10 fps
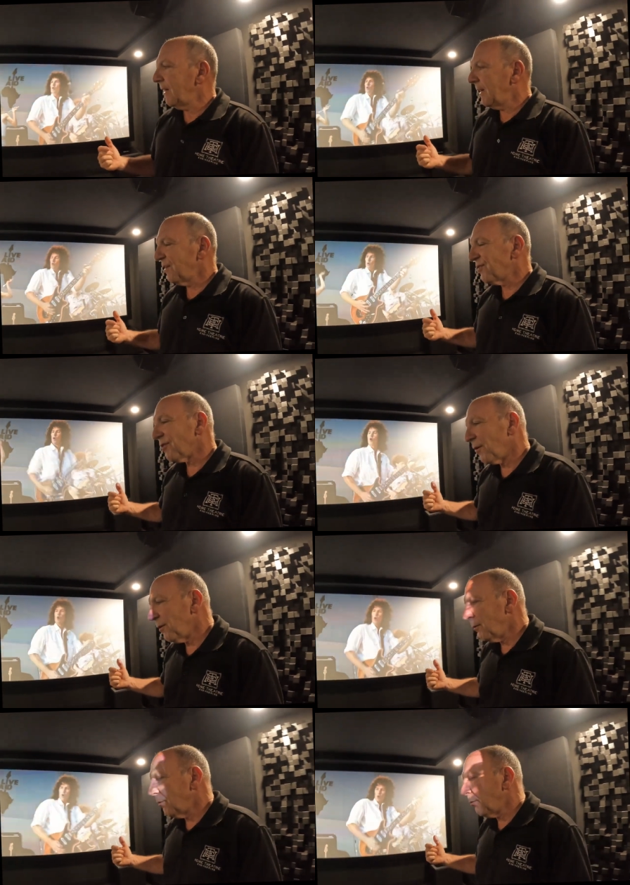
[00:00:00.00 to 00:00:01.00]
And
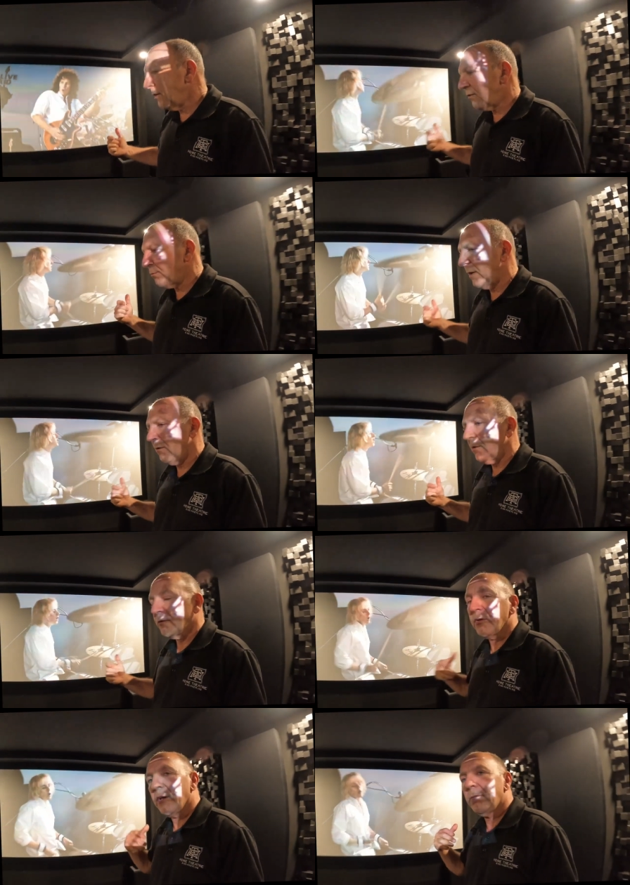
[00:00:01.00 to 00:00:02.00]
so we just spent a lot
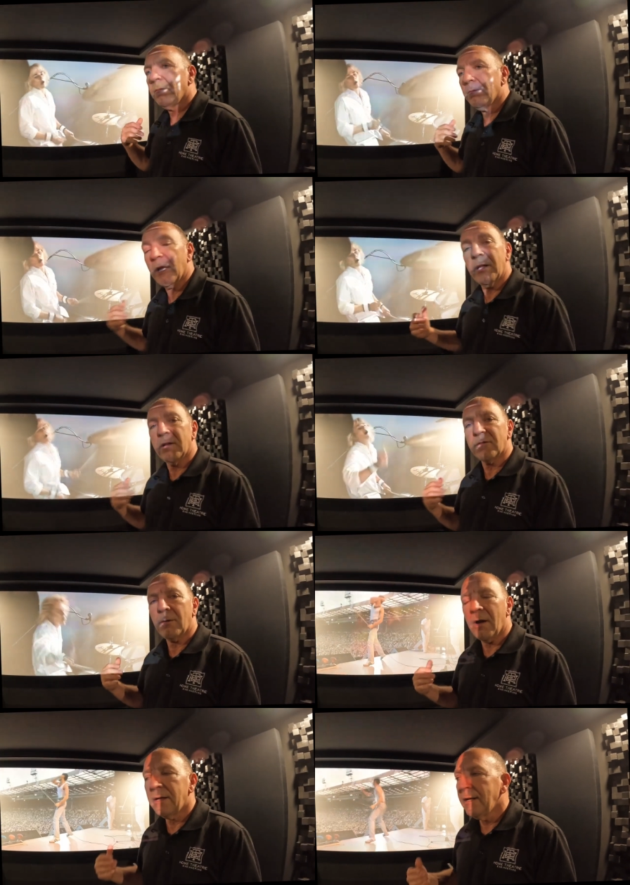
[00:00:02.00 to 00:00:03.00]
of time making this
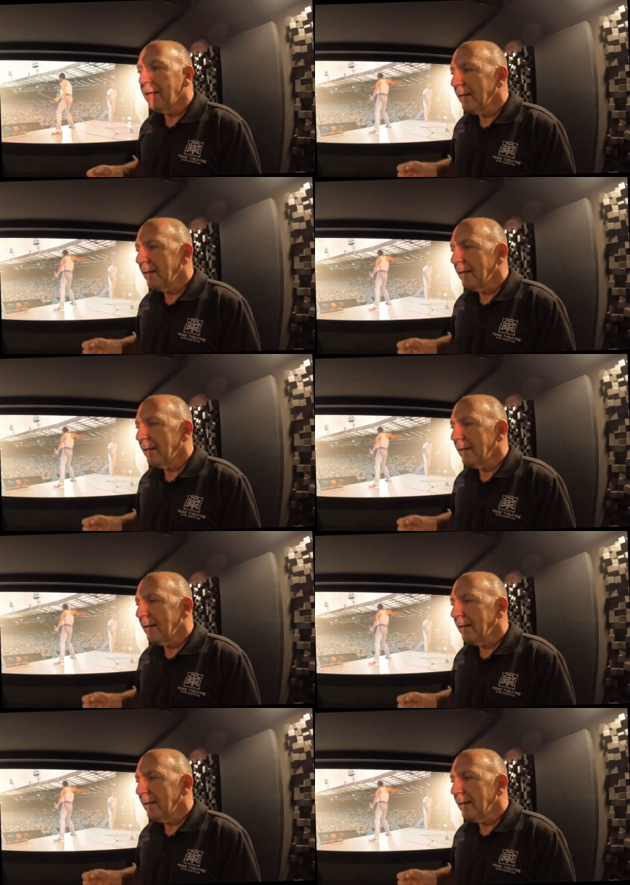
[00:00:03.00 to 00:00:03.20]
right.